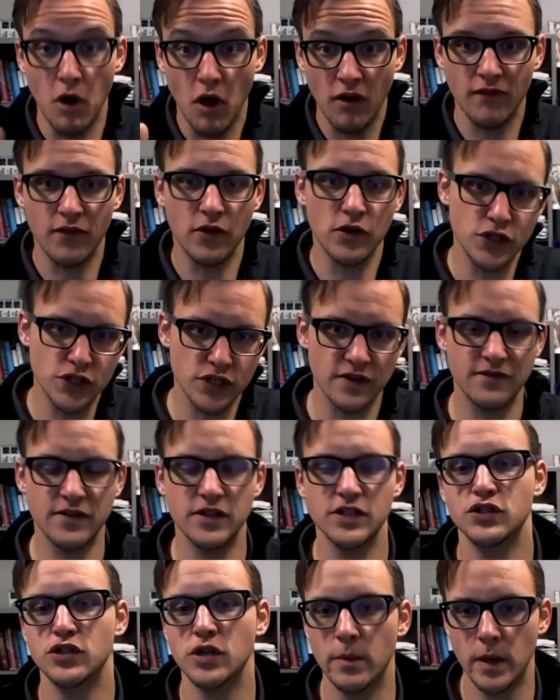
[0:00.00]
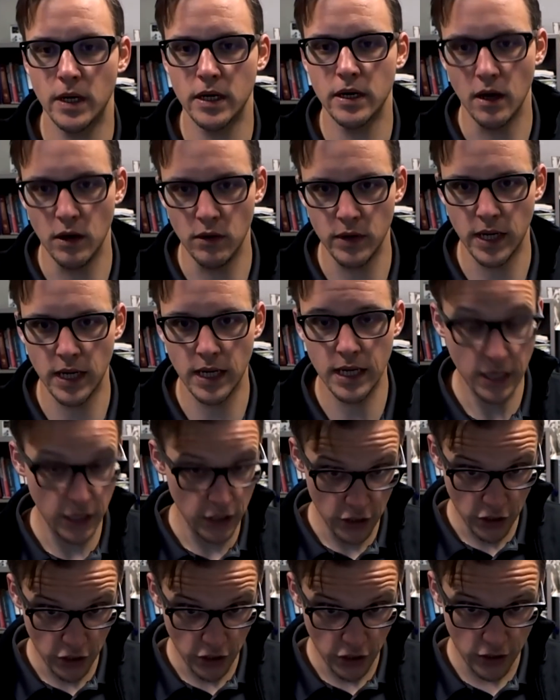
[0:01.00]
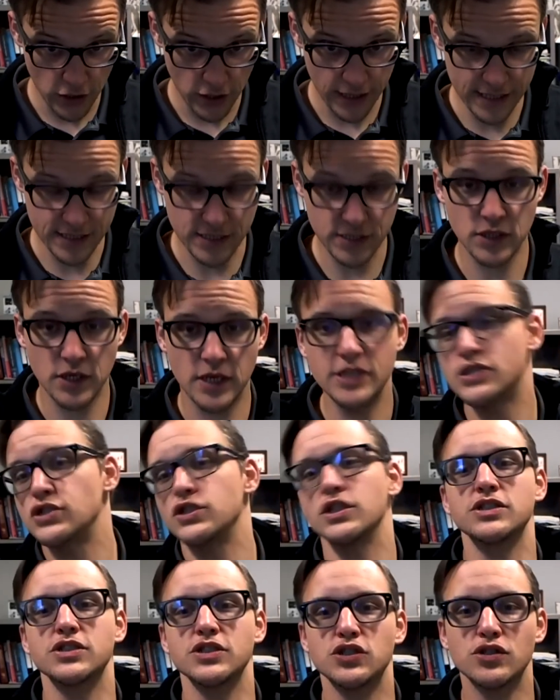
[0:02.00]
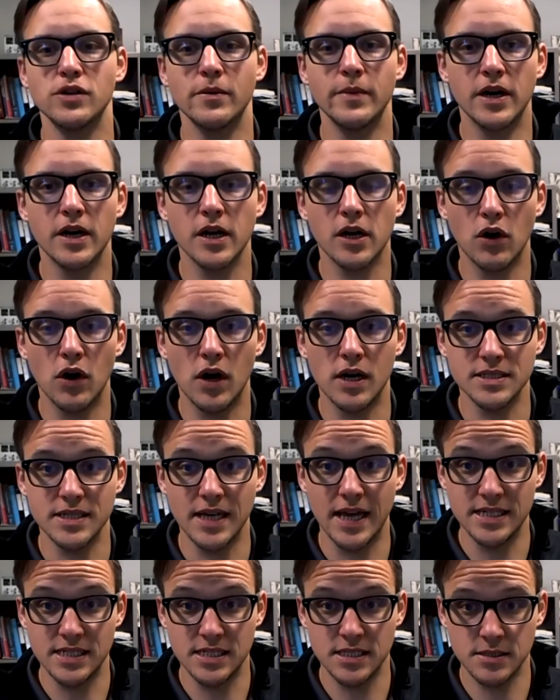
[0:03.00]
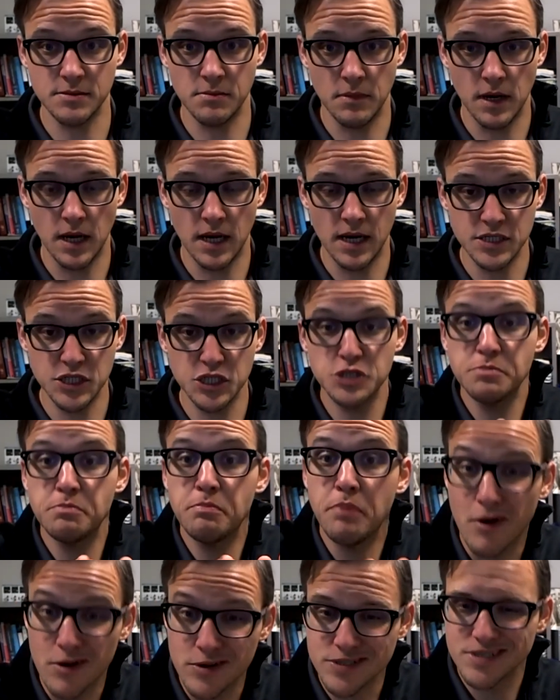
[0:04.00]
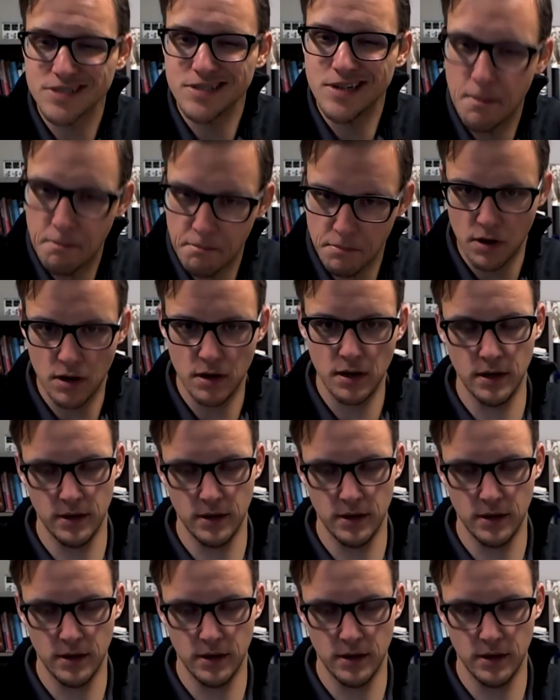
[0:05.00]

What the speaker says: version of distributed coding. It's just distributed across a sparse number